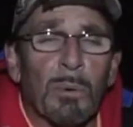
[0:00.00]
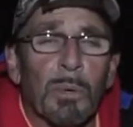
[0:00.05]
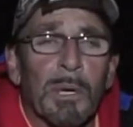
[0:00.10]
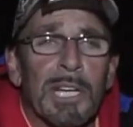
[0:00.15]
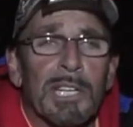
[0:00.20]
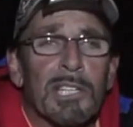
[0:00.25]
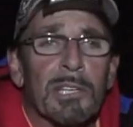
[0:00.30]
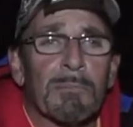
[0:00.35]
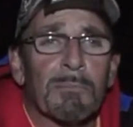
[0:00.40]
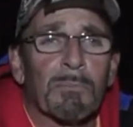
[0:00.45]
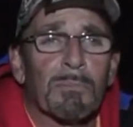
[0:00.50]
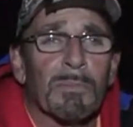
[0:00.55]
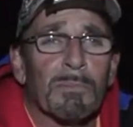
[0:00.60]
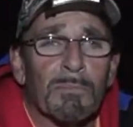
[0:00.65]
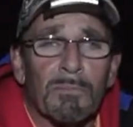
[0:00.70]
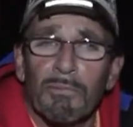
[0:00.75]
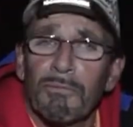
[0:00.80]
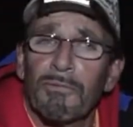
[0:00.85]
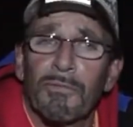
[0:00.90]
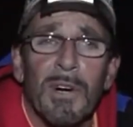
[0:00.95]
we'll get some
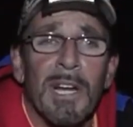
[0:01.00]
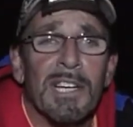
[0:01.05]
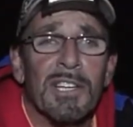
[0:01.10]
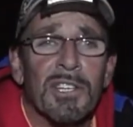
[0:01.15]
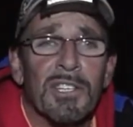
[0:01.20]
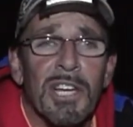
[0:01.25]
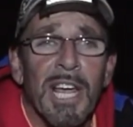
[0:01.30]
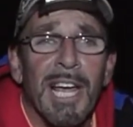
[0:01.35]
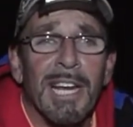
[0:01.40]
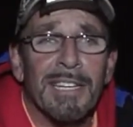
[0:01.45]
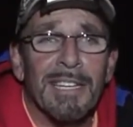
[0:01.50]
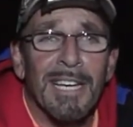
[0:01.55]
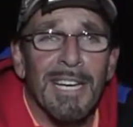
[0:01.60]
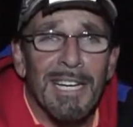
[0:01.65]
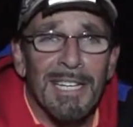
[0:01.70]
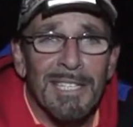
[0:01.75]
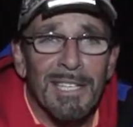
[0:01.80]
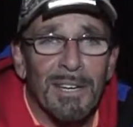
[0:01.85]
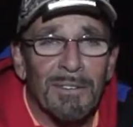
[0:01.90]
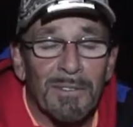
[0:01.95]
fresh shad
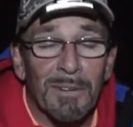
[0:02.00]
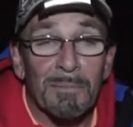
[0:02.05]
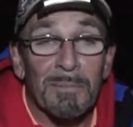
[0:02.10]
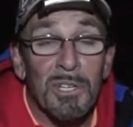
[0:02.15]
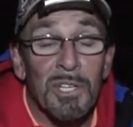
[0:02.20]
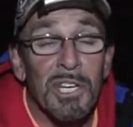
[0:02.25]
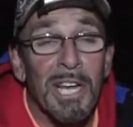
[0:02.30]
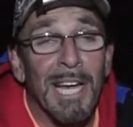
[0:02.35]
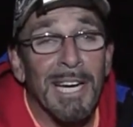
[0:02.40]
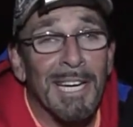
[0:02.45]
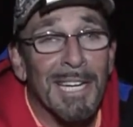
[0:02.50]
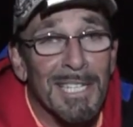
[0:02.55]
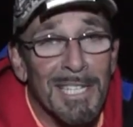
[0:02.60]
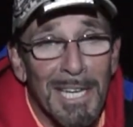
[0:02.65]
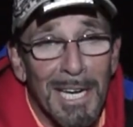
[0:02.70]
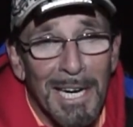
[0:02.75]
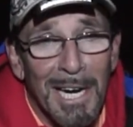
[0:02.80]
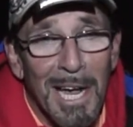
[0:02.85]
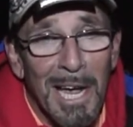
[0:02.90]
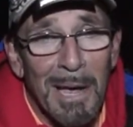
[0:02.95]
guts from
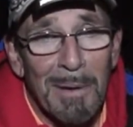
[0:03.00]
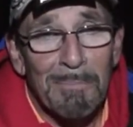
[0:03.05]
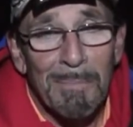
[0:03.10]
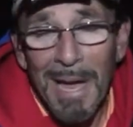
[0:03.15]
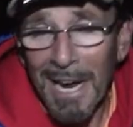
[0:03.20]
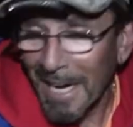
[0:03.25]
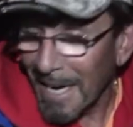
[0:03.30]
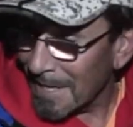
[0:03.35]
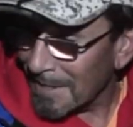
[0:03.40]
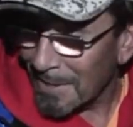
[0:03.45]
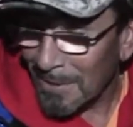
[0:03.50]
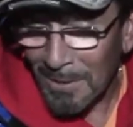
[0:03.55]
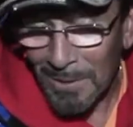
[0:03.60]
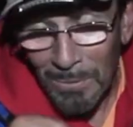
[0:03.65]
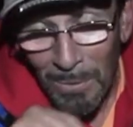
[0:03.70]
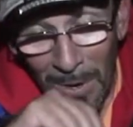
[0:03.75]
shadguts.com back out there on